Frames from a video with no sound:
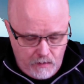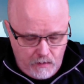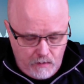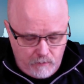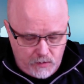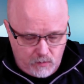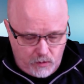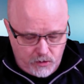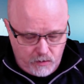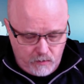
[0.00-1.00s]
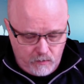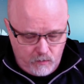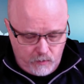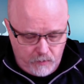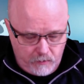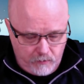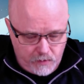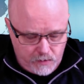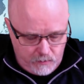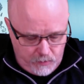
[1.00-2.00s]
I'm just watching with my
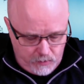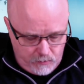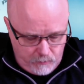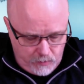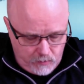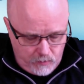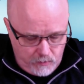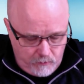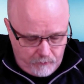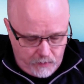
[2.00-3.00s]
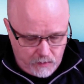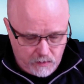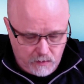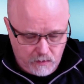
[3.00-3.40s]
thrust to make sure I'm not going too fast.